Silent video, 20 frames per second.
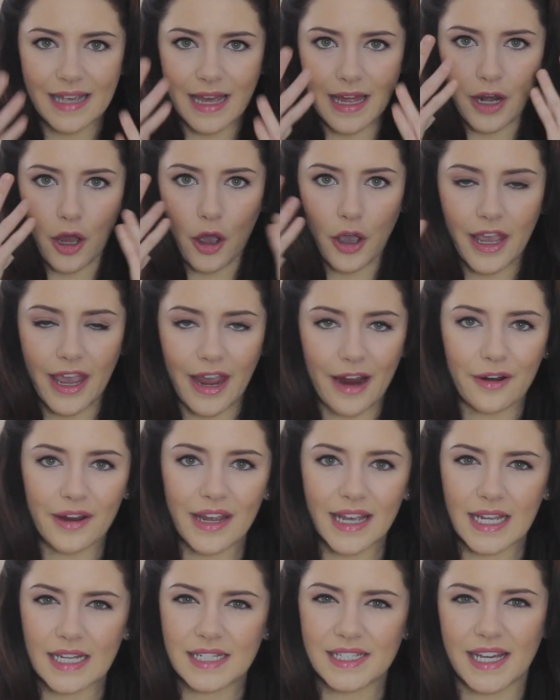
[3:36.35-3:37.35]
and eye
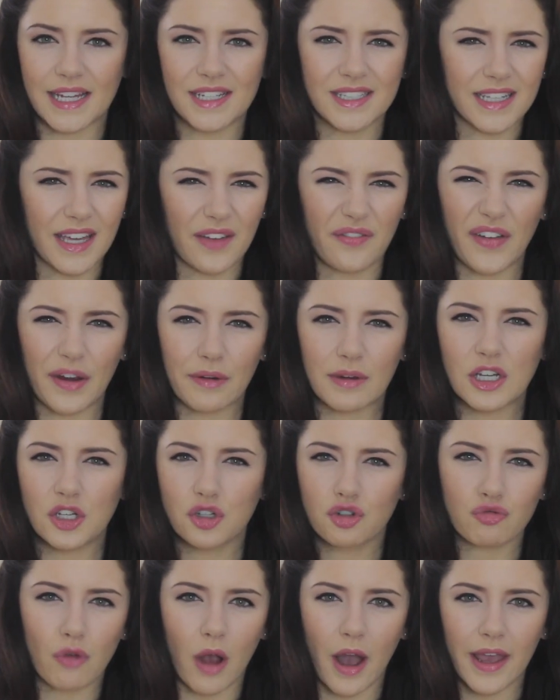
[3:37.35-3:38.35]
area can tend to get very
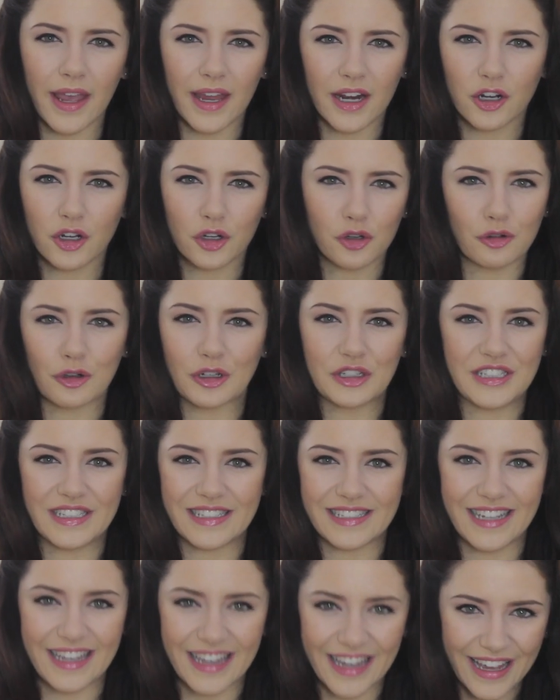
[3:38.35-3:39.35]
dry and
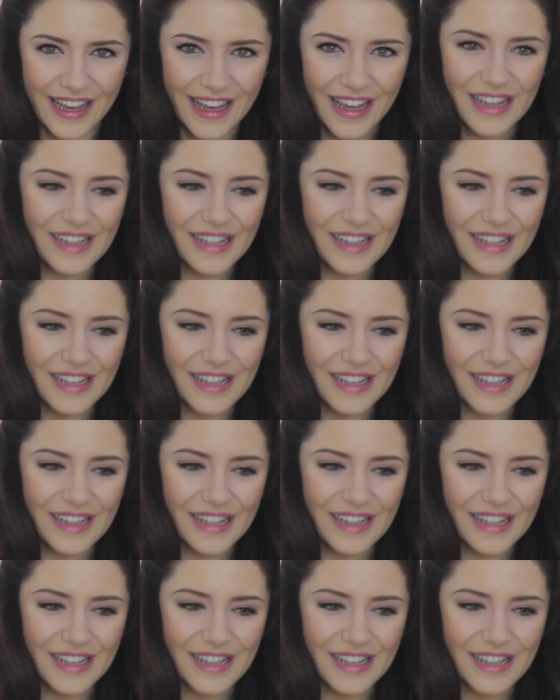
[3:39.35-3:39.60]
crusty,